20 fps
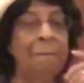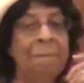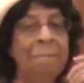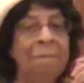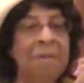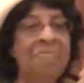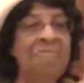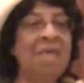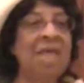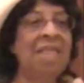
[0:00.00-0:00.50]

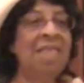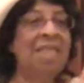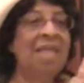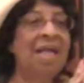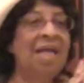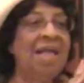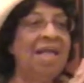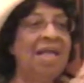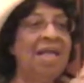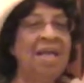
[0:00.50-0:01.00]
But then,
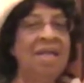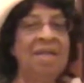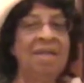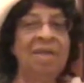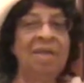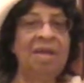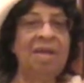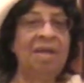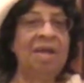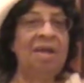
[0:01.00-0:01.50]

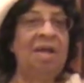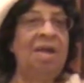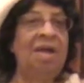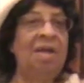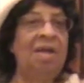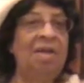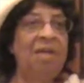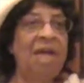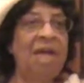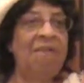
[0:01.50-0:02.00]

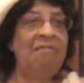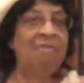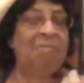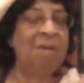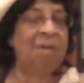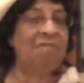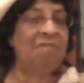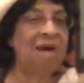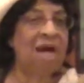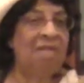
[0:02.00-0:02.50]
after
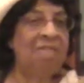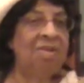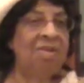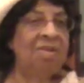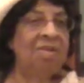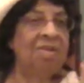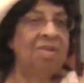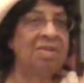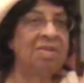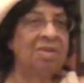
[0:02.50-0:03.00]
my
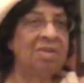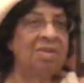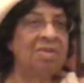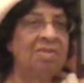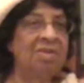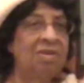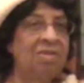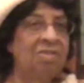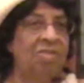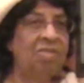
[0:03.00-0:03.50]
father
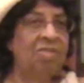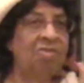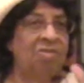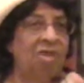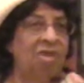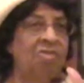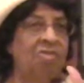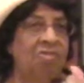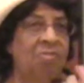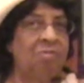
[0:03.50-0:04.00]
took the
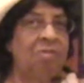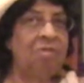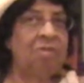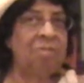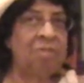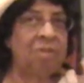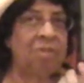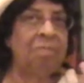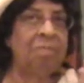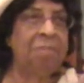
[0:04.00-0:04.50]
church,
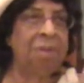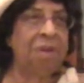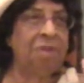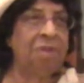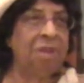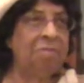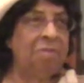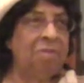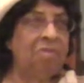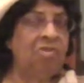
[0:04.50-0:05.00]
built
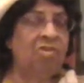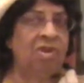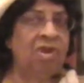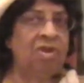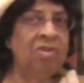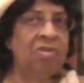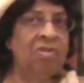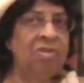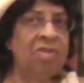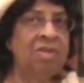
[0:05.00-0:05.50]
up the
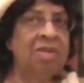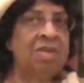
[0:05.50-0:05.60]
church,